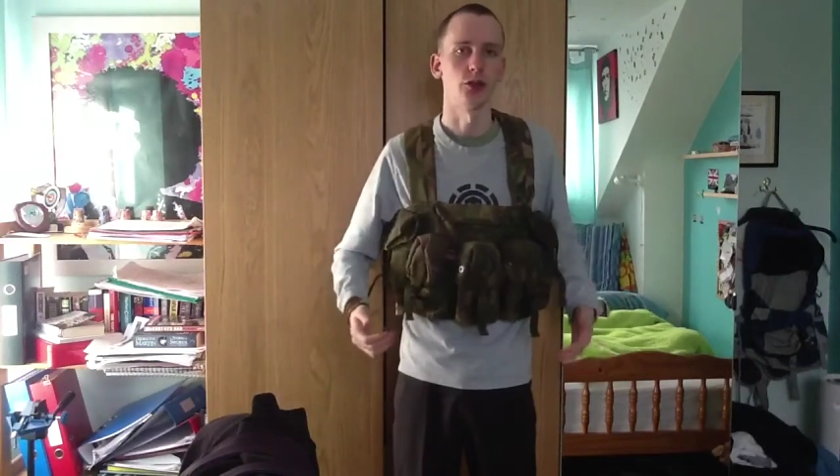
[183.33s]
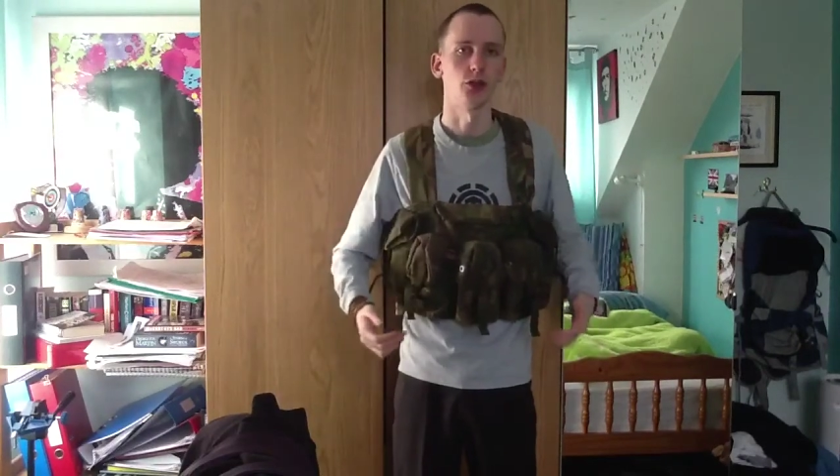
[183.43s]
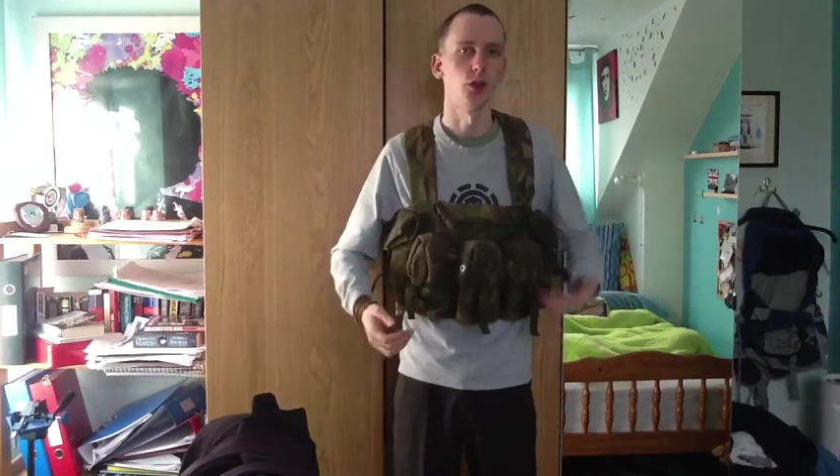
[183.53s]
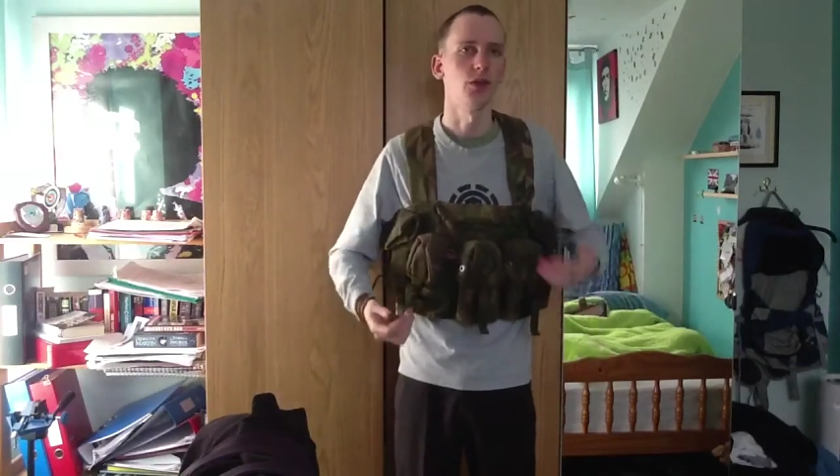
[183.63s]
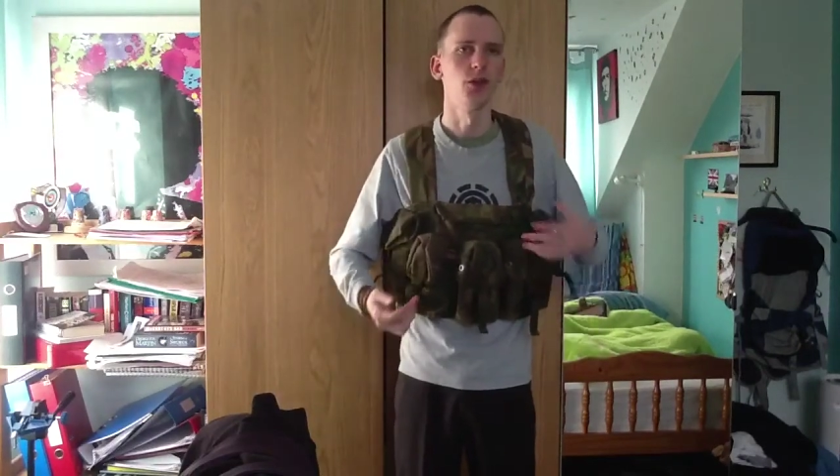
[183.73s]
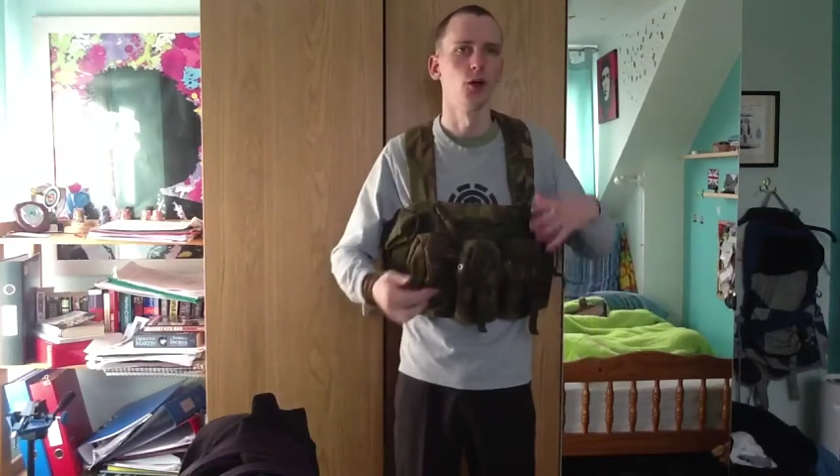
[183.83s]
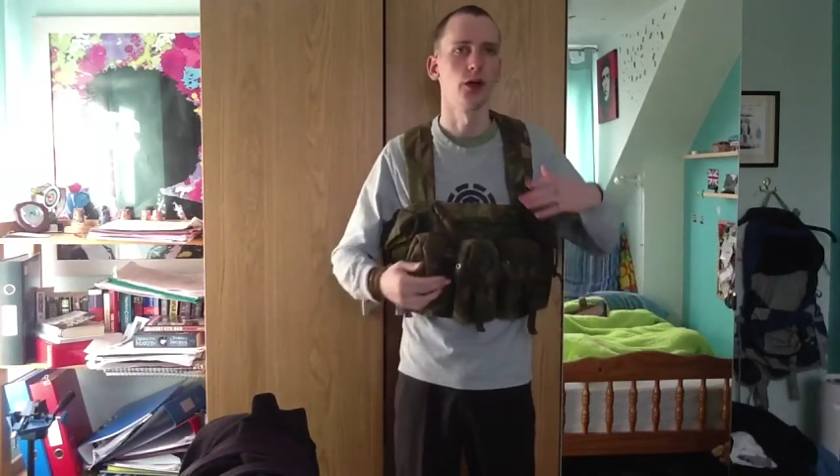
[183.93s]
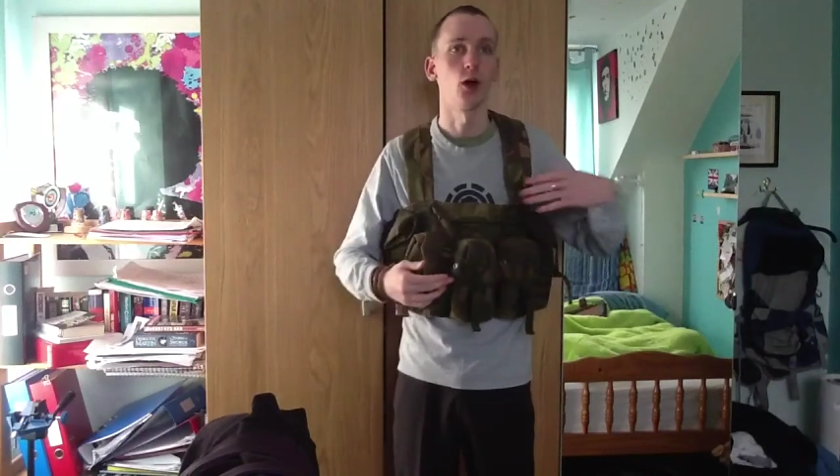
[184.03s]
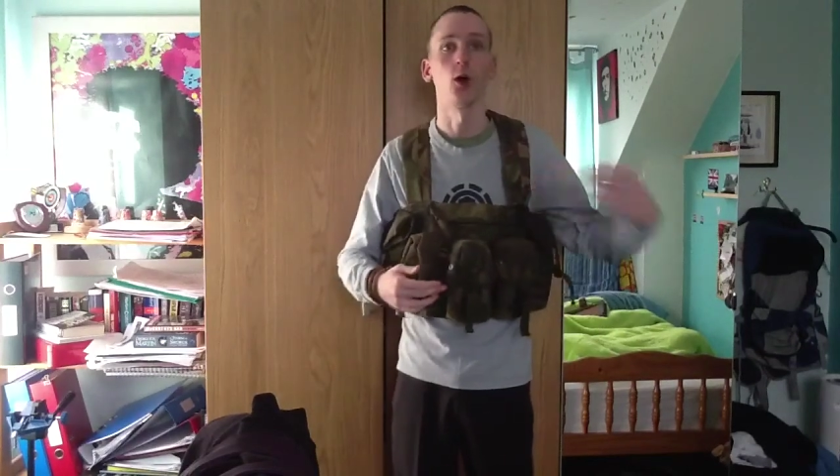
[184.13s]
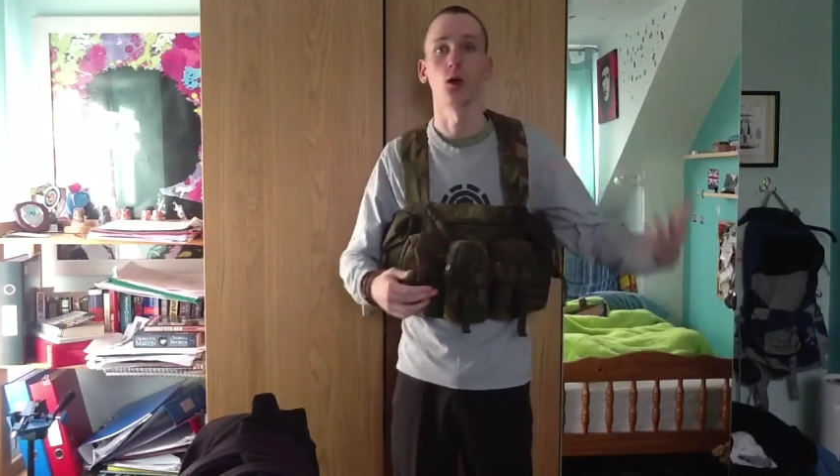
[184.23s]
So if you're in
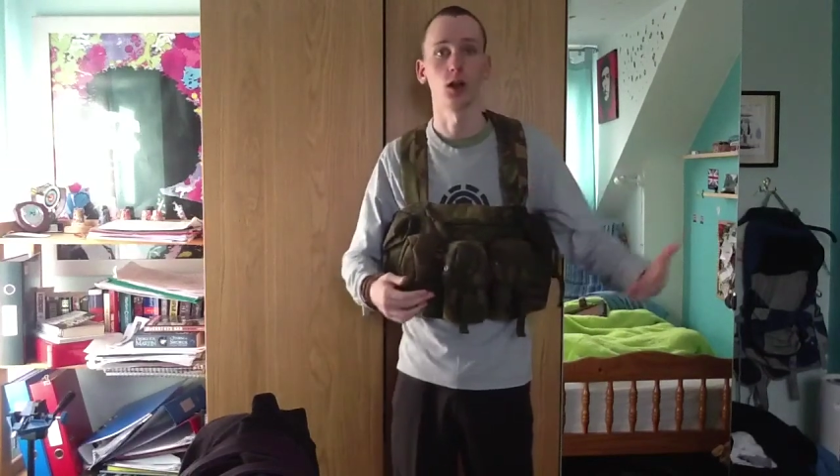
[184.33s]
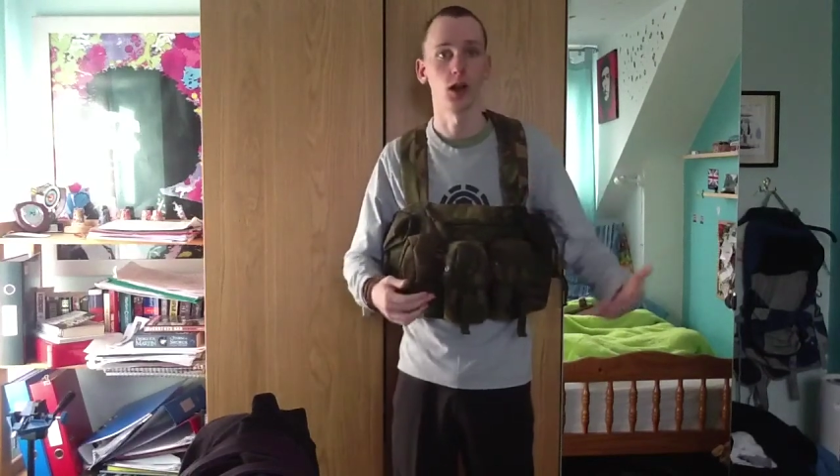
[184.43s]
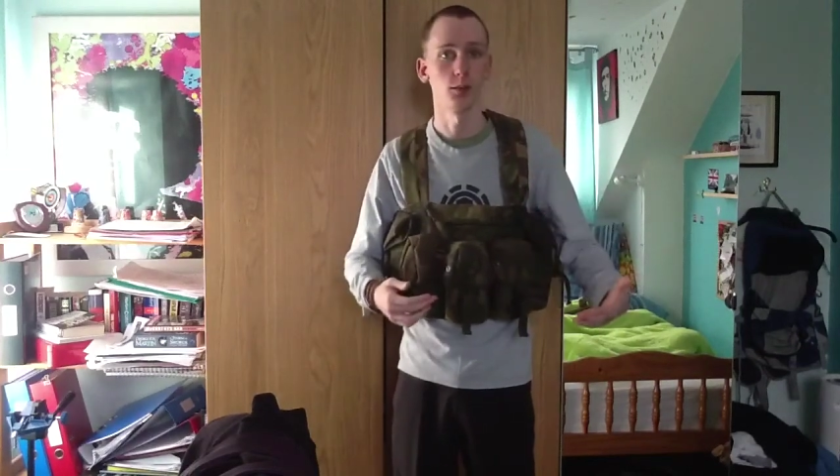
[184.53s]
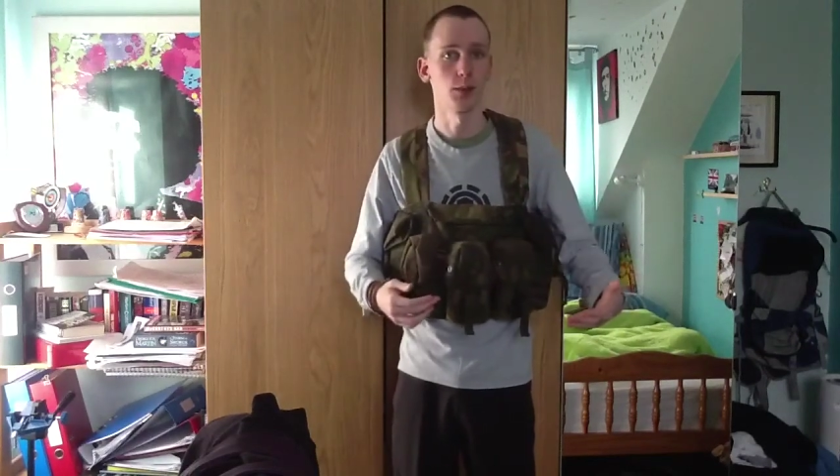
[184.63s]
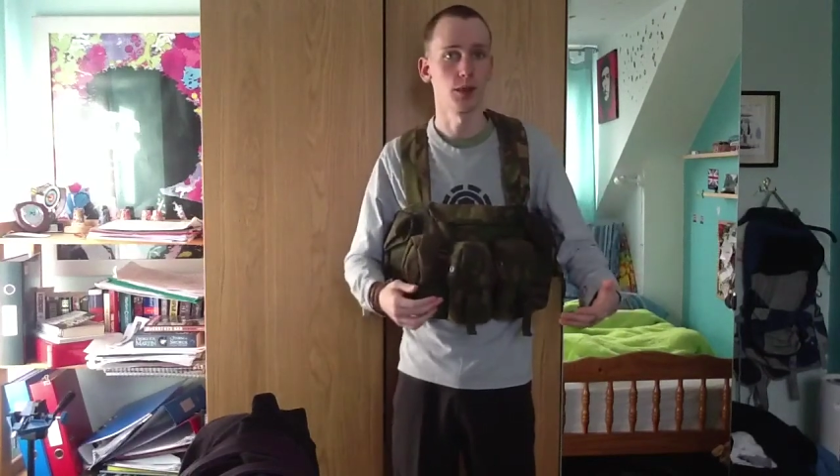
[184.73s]
a hot climate